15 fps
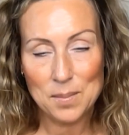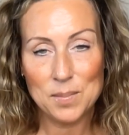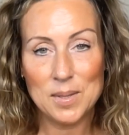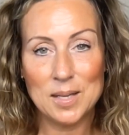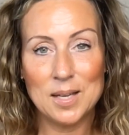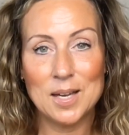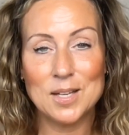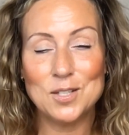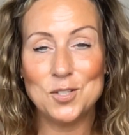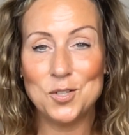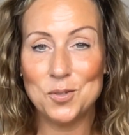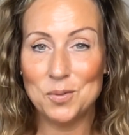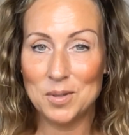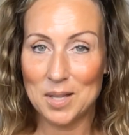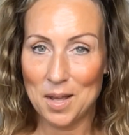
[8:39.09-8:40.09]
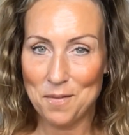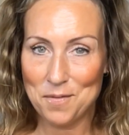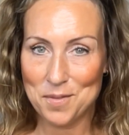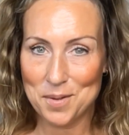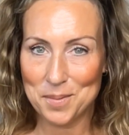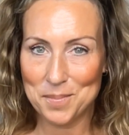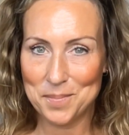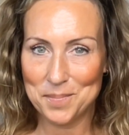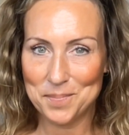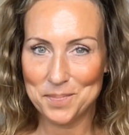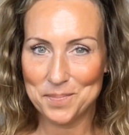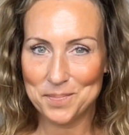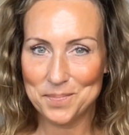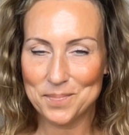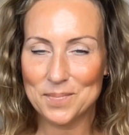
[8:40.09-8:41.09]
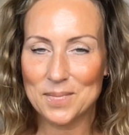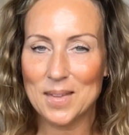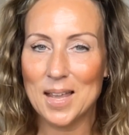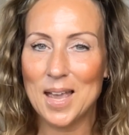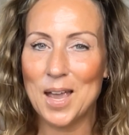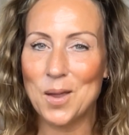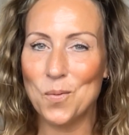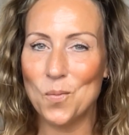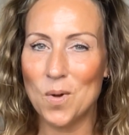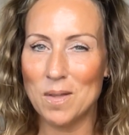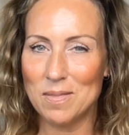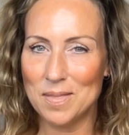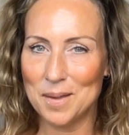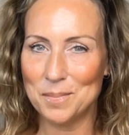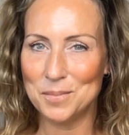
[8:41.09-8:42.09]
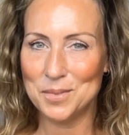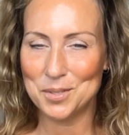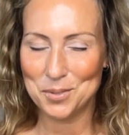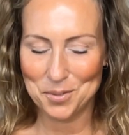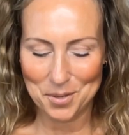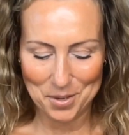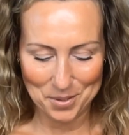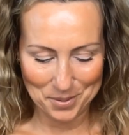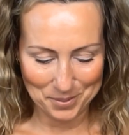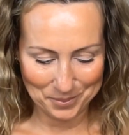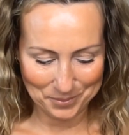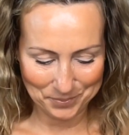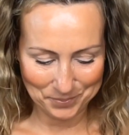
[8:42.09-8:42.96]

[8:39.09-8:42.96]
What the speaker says: because you love them and want them to grow.